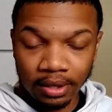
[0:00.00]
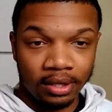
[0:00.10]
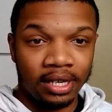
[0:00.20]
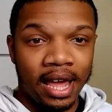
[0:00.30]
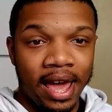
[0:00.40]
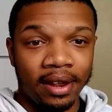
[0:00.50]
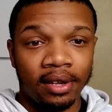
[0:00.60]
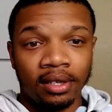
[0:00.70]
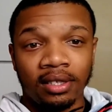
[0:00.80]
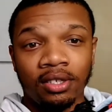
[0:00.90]
Other than that,
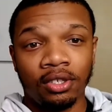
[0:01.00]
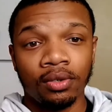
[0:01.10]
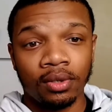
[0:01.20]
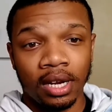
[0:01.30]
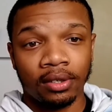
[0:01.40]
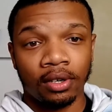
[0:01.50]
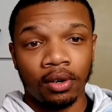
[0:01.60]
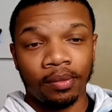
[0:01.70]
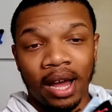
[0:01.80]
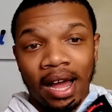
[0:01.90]
these shoes are
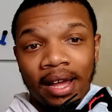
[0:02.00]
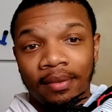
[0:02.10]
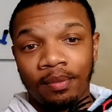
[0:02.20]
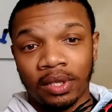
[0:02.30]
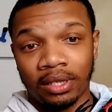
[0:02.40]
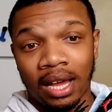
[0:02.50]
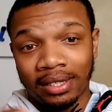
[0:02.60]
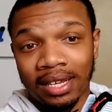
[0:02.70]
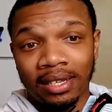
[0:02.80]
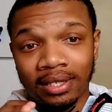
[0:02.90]
dope. I
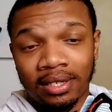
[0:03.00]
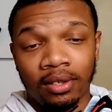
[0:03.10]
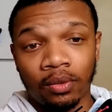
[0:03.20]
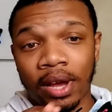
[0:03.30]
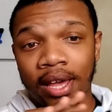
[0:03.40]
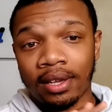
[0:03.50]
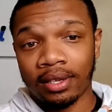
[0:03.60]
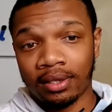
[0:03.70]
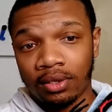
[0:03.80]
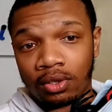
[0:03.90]
think the silhouette
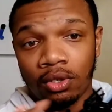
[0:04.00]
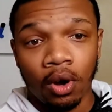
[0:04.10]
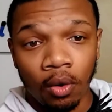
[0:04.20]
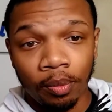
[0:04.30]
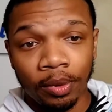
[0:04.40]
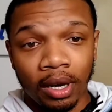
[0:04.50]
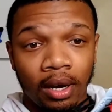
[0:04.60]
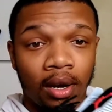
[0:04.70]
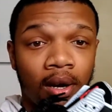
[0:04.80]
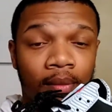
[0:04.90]
is dope.
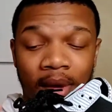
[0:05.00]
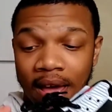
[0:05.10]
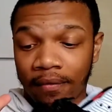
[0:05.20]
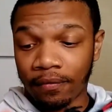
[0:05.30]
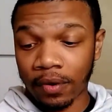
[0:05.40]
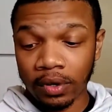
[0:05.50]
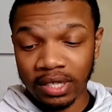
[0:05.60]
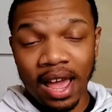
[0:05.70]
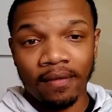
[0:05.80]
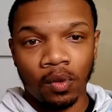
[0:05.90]
At
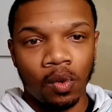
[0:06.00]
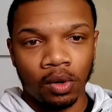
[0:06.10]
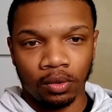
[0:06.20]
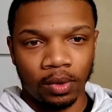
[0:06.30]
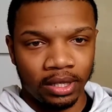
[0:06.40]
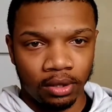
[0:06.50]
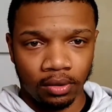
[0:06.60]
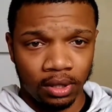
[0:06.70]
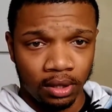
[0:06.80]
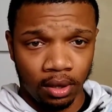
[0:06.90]
first, I haven't worn
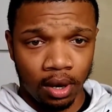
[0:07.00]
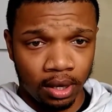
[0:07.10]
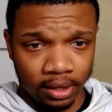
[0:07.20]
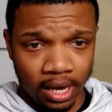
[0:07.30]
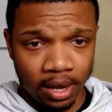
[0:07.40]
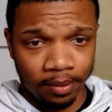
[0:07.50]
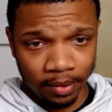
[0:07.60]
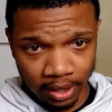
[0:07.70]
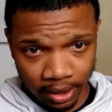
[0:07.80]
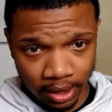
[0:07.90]
retros in a long
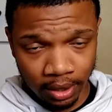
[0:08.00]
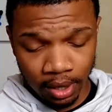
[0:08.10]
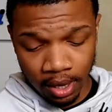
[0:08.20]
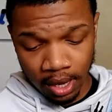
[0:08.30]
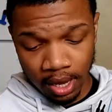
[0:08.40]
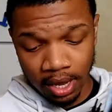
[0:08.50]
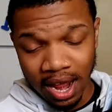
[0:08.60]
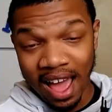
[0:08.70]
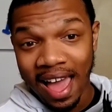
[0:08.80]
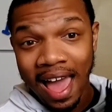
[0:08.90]
time again, and
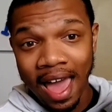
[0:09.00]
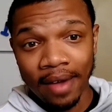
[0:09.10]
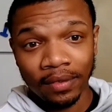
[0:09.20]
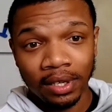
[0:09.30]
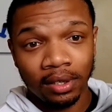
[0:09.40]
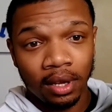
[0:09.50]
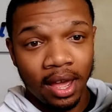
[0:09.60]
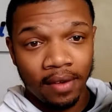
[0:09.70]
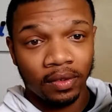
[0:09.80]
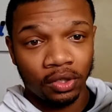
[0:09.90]
I haven't
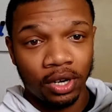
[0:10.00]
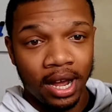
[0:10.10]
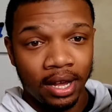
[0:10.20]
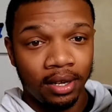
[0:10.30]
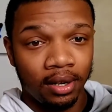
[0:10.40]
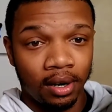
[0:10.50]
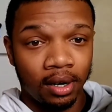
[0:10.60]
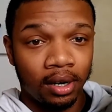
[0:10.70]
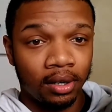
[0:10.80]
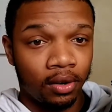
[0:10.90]
ever tried
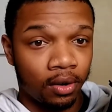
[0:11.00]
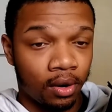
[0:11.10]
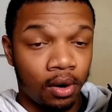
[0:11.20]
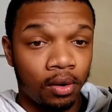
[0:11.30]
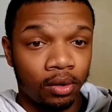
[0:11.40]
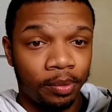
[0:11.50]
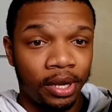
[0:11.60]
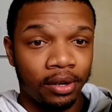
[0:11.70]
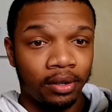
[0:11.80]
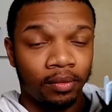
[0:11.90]
on or own a
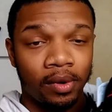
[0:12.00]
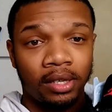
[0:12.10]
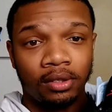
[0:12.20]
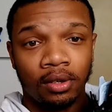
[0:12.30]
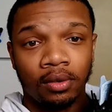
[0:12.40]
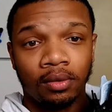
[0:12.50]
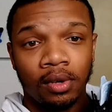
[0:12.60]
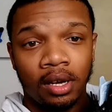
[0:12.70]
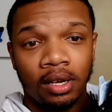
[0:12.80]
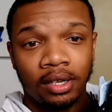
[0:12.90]
pair of
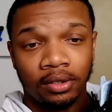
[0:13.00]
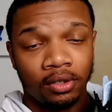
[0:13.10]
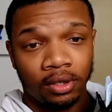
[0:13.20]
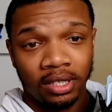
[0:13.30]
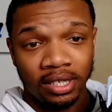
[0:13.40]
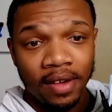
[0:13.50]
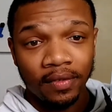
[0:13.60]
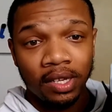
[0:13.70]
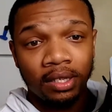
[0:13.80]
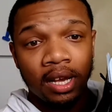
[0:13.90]
retro Air Jordan
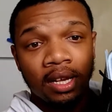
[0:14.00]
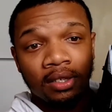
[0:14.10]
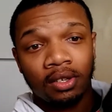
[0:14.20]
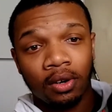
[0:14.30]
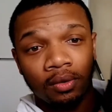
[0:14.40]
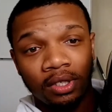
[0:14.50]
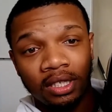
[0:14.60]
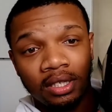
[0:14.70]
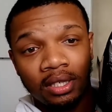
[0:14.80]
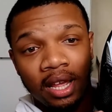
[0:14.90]
7s. So
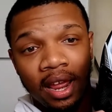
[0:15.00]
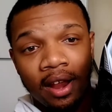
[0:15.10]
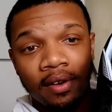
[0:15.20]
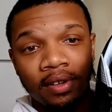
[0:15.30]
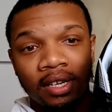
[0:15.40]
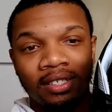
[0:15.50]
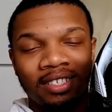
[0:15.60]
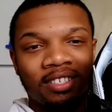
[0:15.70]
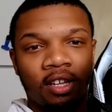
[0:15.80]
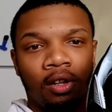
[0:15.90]
this area is
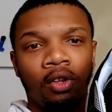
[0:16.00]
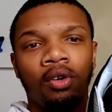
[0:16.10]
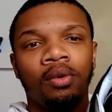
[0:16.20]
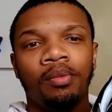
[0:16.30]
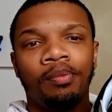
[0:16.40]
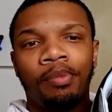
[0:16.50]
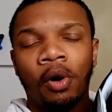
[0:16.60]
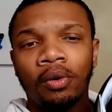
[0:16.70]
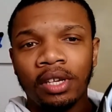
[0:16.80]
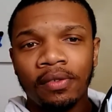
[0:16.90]
just a little
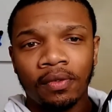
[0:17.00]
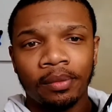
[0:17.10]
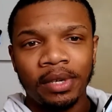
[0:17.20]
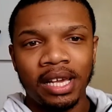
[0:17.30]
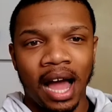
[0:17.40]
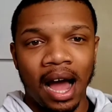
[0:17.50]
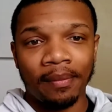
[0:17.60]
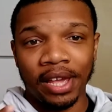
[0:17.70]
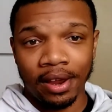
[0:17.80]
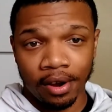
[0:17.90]
bulky for me.
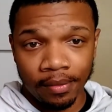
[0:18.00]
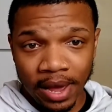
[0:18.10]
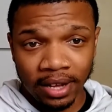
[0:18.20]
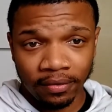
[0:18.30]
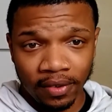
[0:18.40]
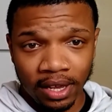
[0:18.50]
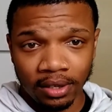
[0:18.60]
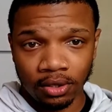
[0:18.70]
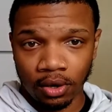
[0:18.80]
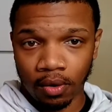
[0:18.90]
I'm an Air Max
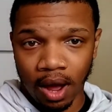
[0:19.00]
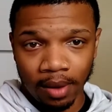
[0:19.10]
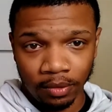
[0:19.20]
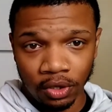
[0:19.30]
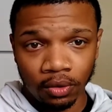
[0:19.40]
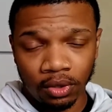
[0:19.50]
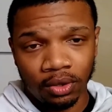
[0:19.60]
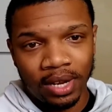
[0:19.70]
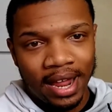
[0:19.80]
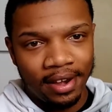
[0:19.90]
fan, so I'm used
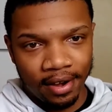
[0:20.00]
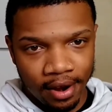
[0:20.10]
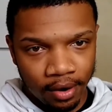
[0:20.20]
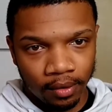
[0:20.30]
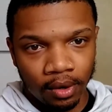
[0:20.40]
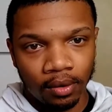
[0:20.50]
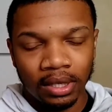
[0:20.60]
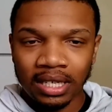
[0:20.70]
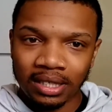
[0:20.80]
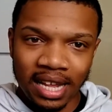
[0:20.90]
to that
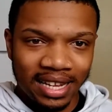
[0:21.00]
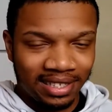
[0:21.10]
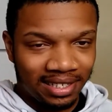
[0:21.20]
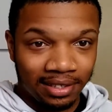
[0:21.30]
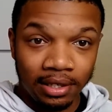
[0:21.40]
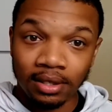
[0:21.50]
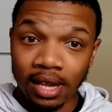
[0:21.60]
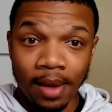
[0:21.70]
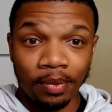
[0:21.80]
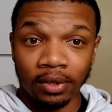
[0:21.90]
narrow, that sleek
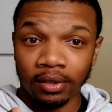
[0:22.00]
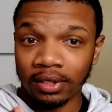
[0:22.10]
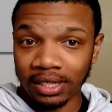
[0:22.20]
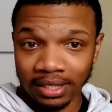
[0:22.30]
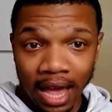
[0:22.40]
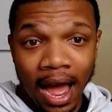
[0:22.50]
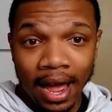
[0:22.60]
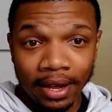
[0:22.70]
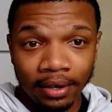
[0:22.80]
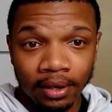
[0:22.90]
type of
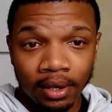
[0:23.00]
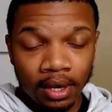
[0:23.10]
design.